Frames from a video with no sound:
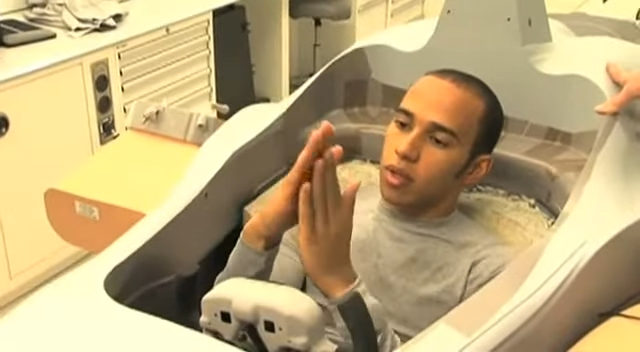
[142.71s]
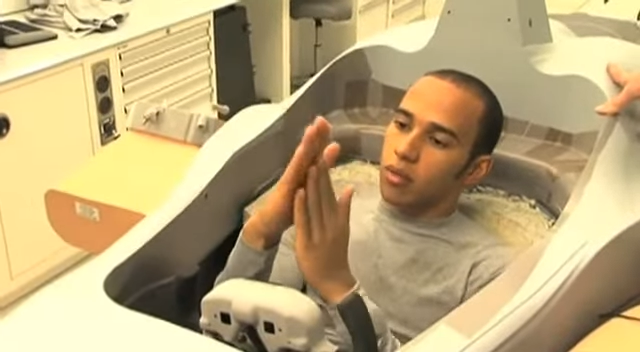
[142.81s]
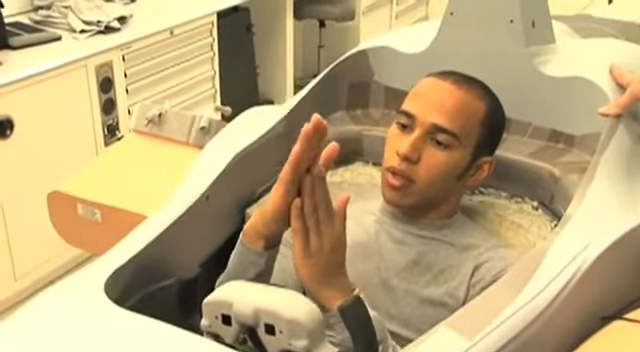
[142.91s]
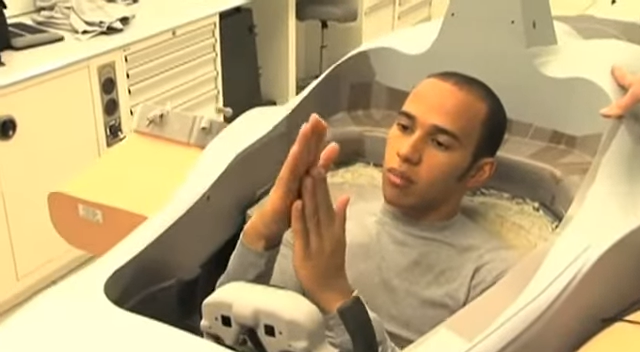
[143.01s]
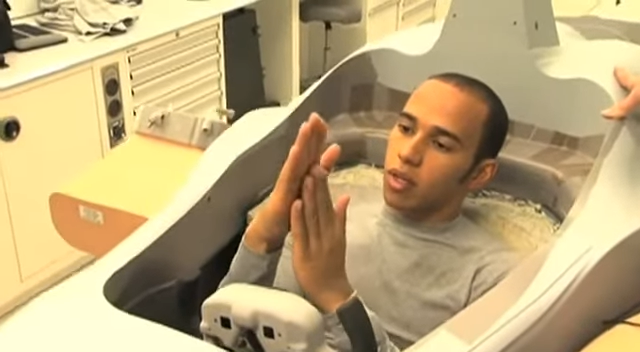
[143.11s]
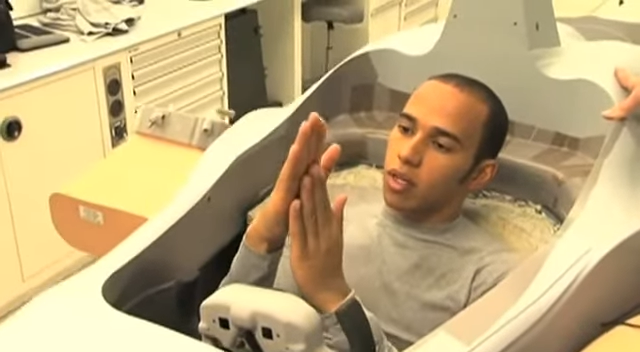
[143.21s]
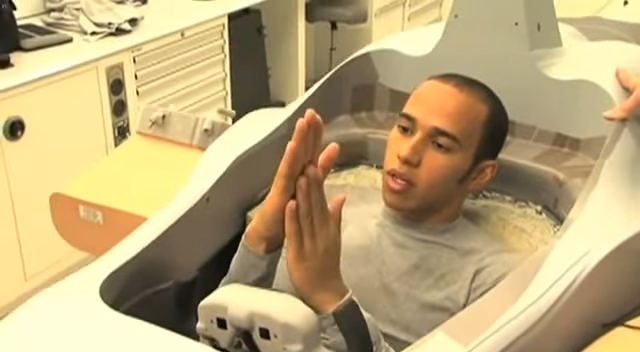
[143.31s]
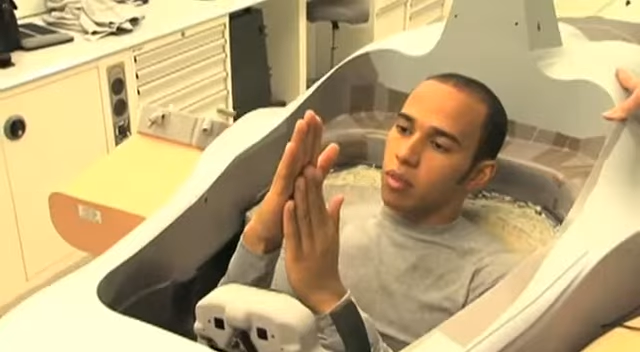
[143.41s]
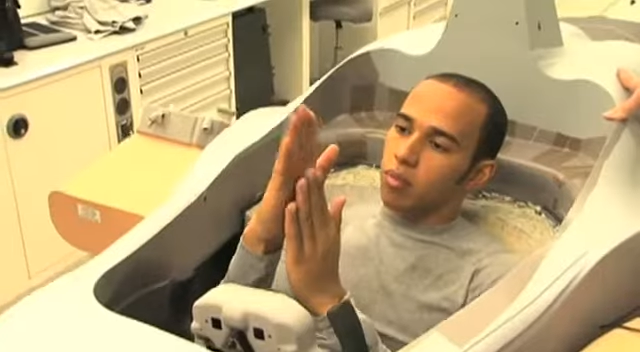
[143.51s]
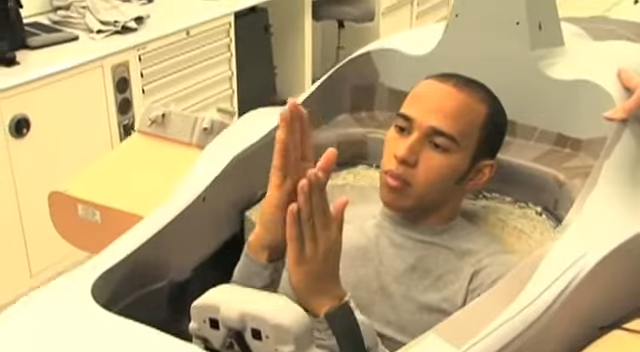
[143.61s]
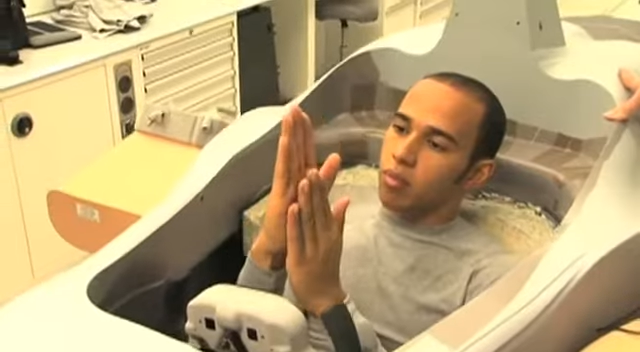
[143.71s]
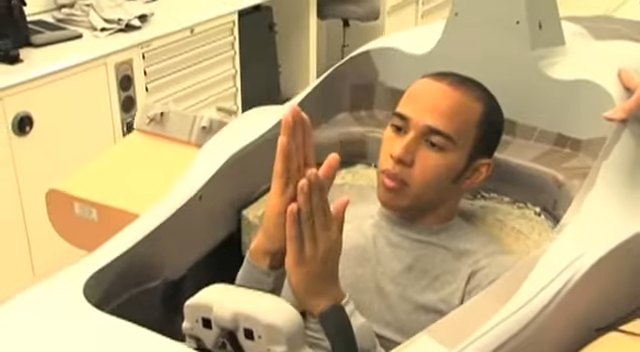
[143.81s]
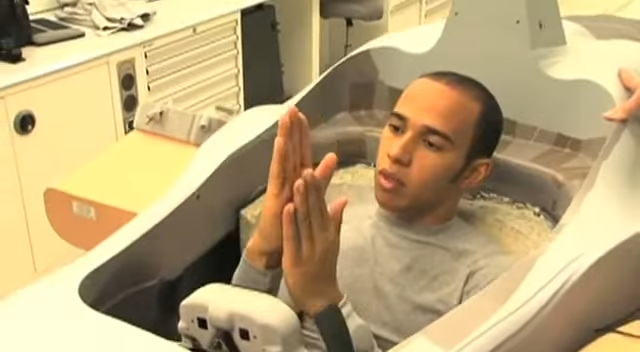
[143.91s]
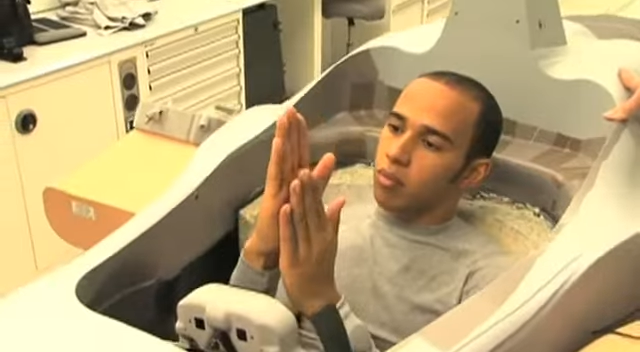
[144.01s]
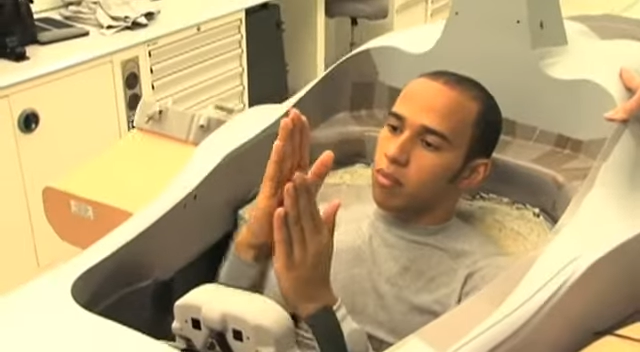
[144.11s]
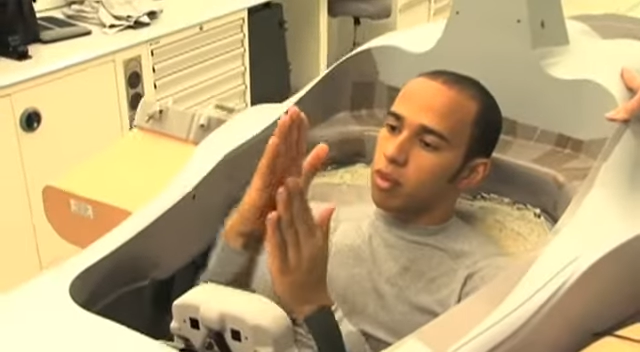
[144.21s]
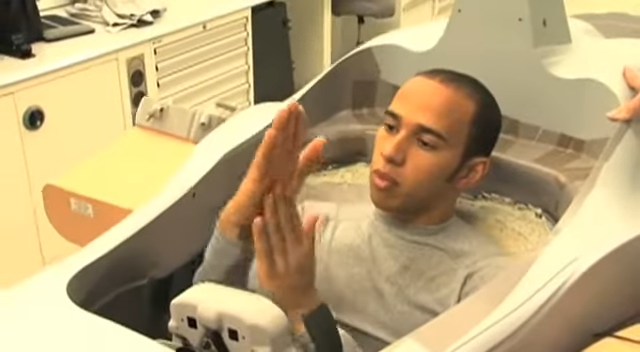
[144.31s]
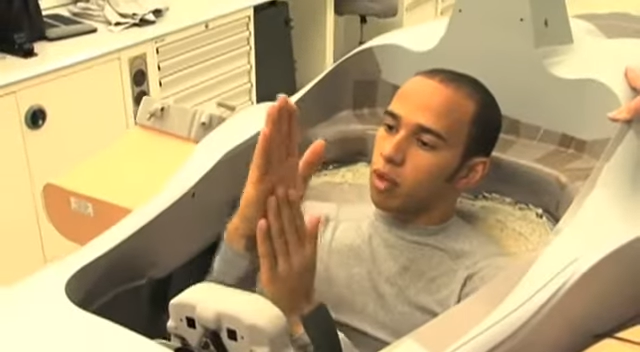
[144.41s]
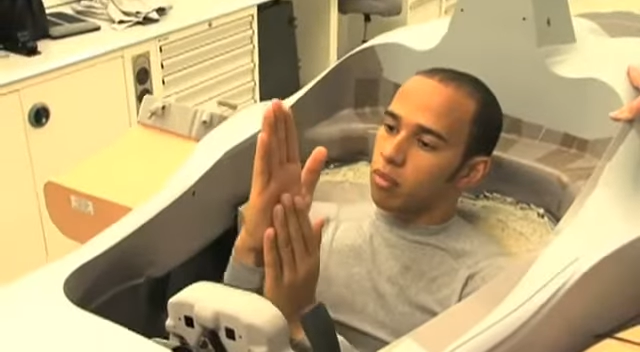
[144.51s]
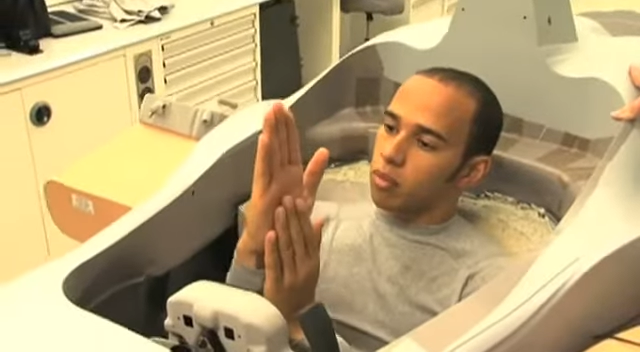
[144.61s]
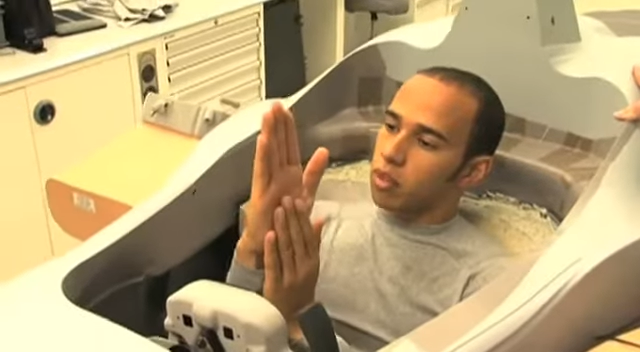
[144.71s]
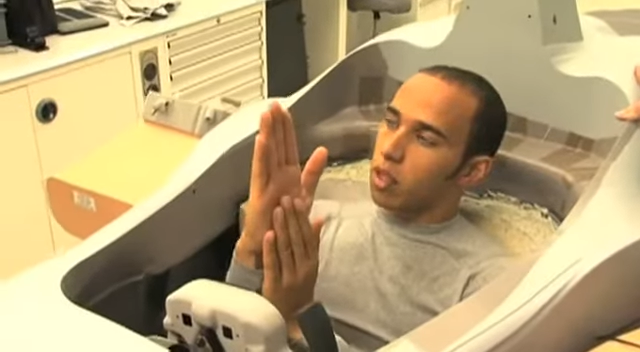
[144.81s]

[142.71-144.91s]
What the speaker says: down through the columns into the pedal area,